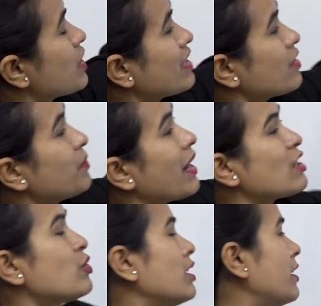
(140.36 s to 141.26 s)
set of
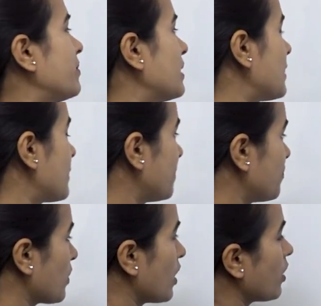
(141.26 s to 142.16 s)
natural numbers
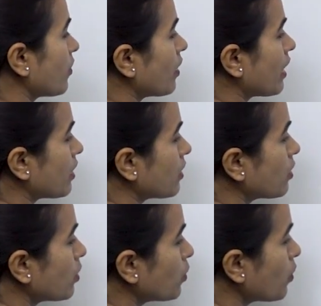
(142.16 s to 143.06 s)
where
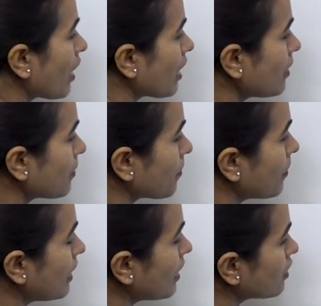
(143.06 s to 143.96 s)
1
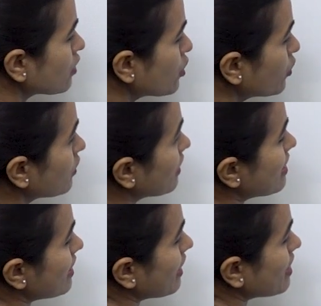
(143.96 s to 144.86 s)
belong to the
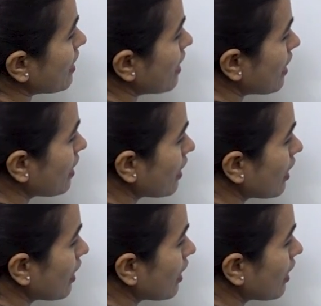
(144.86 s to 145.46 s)
set A.